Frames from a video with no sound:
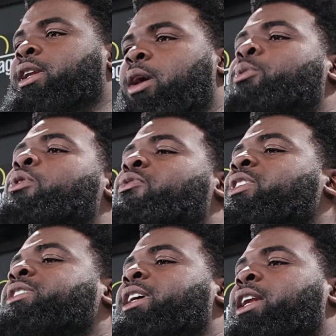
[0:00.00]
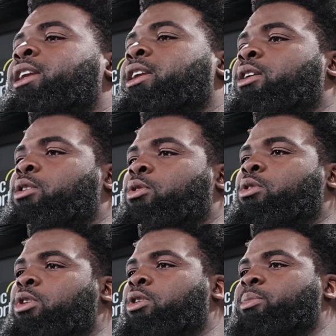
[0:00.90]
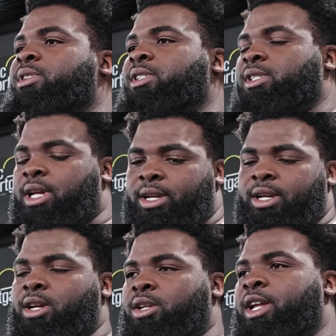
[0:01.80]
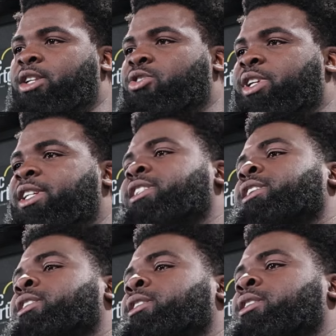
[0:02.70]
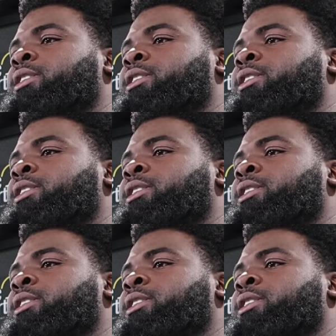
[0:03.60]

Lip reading: that when your physicality is going to come. It's just like a natural instinct.